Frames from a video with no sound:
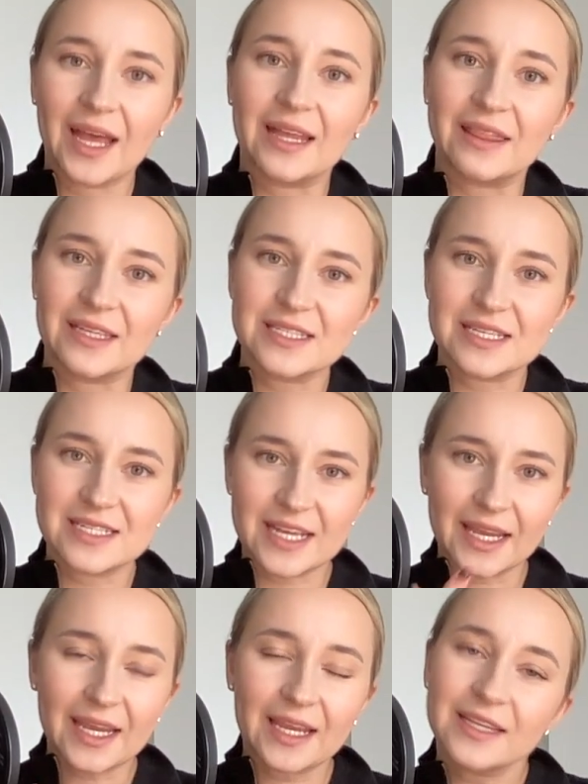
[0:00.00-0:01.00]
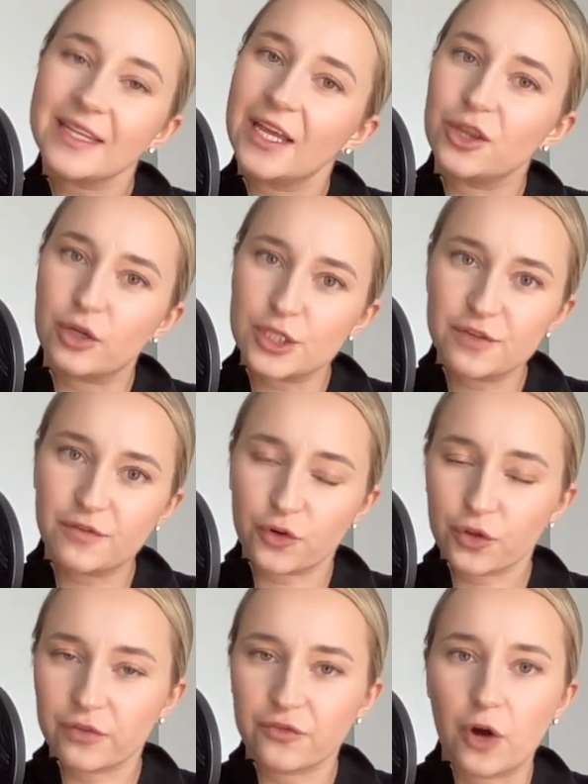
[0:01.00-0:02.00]
and this is taking it a notch
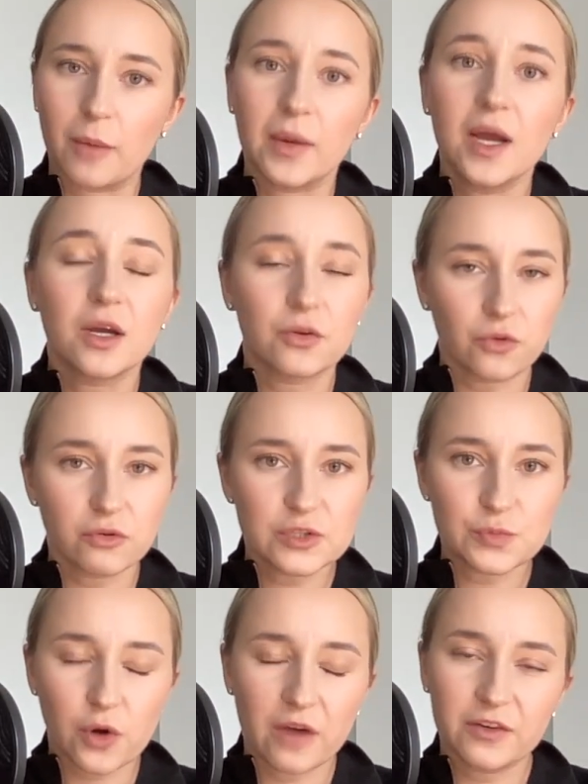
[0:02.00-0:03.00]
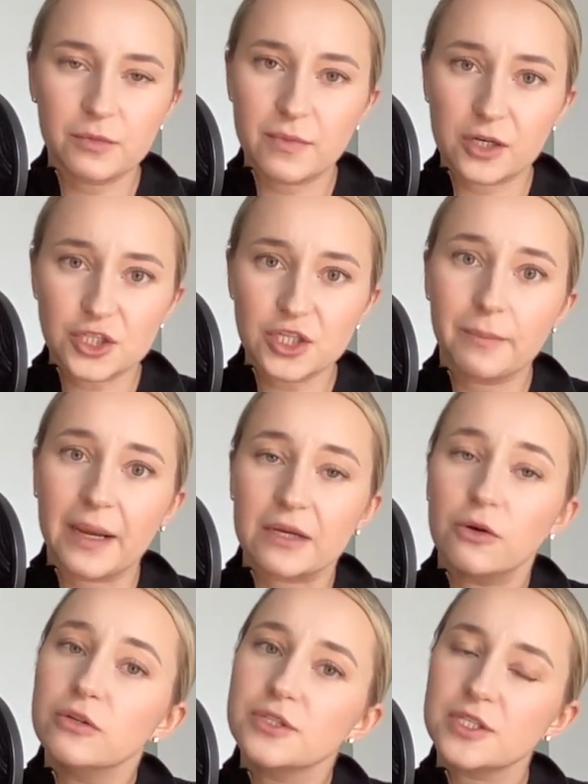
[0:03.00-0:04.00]
further from gross profit margin by
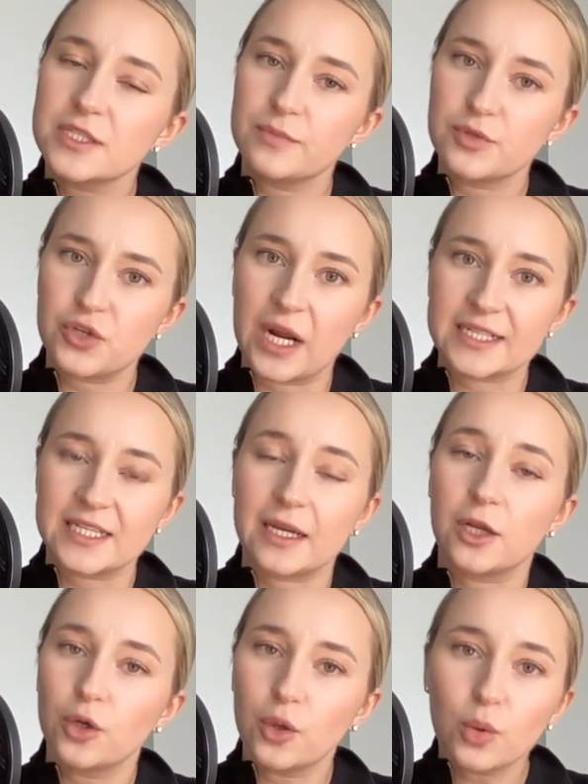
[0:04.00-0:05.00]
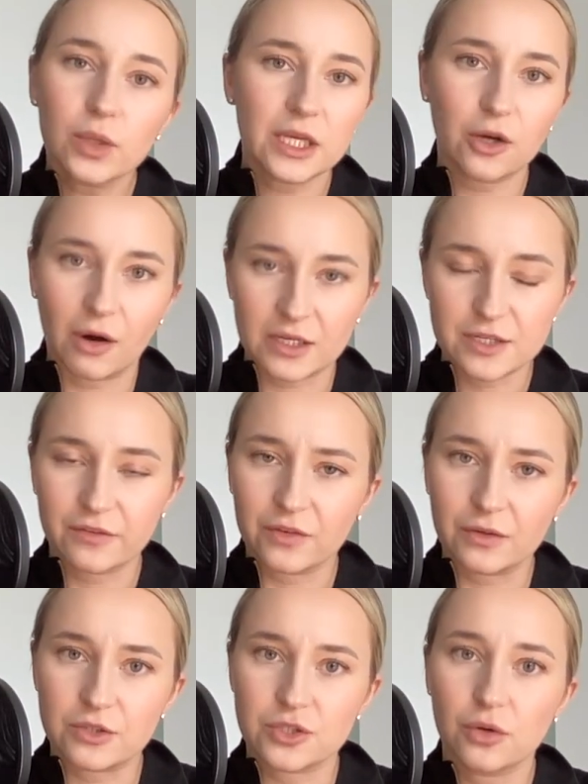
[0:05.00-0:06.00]
also subtracting not only cost of
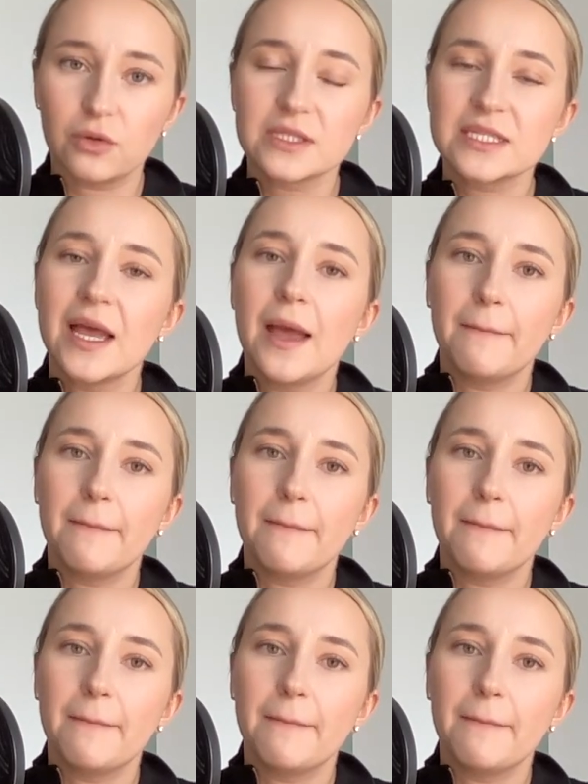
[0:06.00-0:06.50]
goods sold,